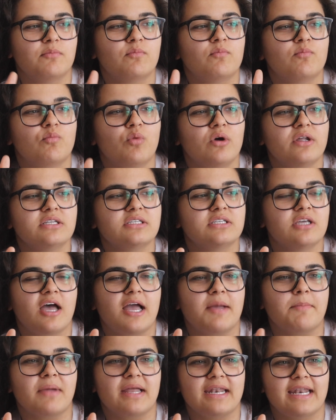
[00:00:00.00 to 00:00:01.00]
One
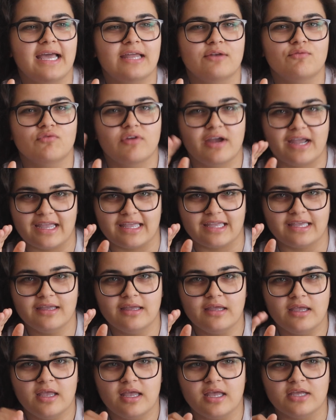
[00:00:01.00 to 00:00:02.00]
time my nan rang
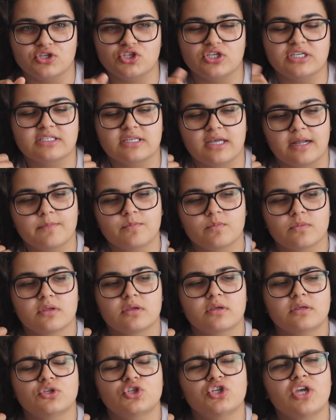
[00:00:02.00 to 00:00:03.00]
and she's like,
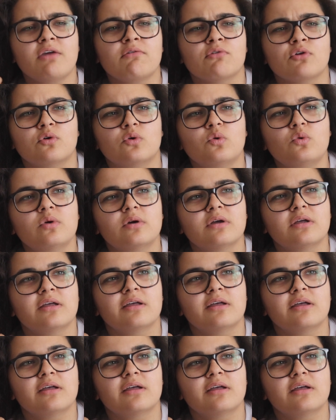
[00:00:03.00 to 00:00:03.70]
Cheryl,